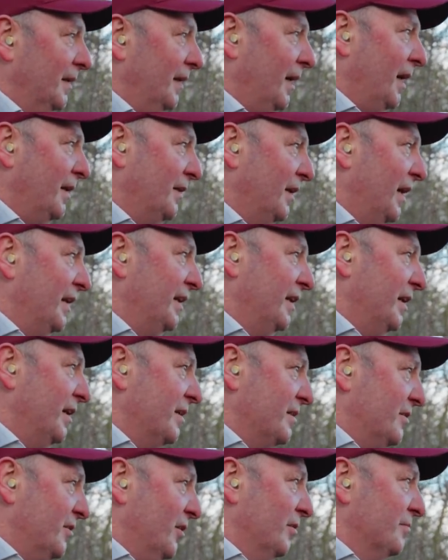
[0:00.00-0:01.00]
And then
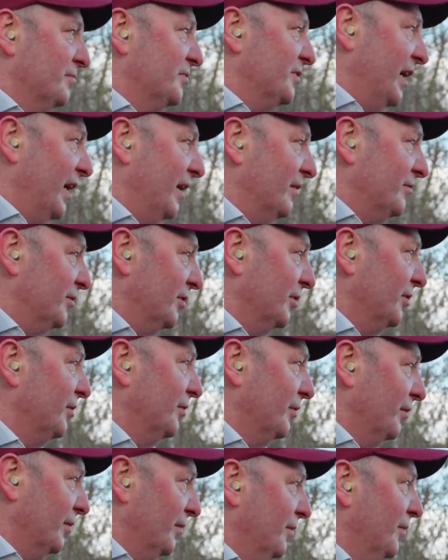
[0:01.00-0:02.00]
it comes down
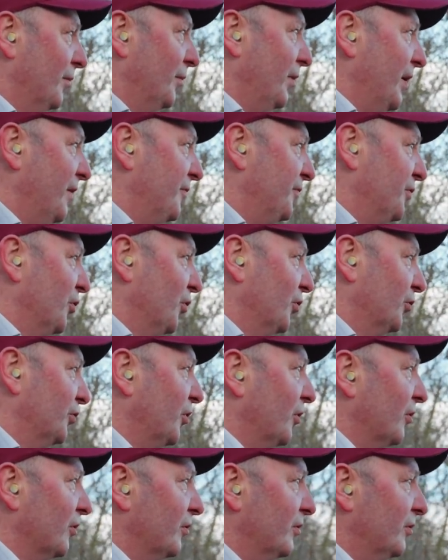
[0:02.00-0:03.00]
to if you're
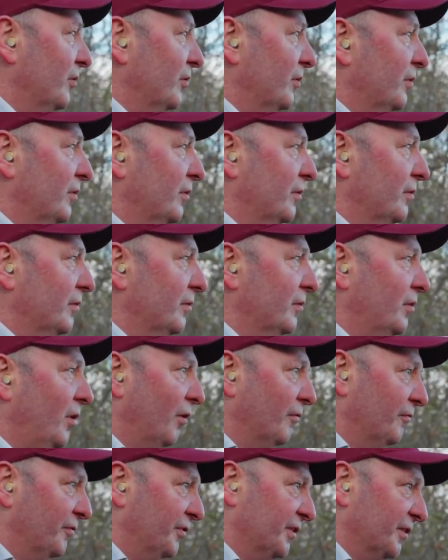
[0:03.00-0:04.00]
not
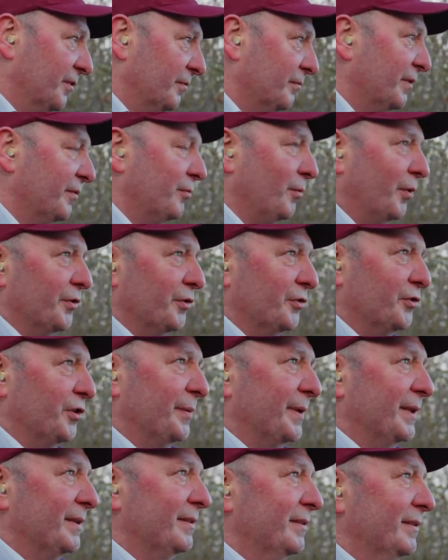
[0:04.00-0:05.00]
confident with what you're
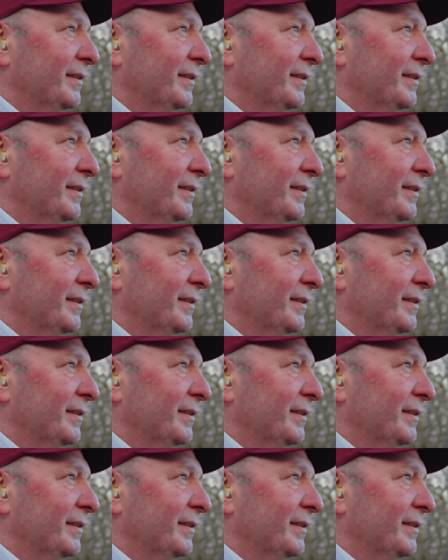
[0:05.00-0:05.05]
doing.